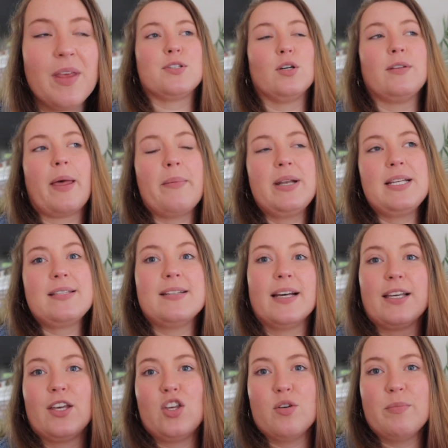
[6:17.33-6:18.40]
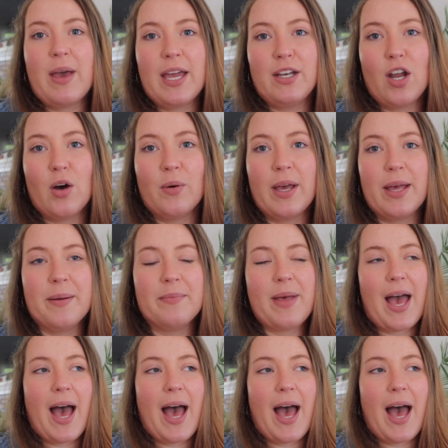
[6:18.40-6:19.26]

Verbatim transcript: So Lemony Snicket, you may know him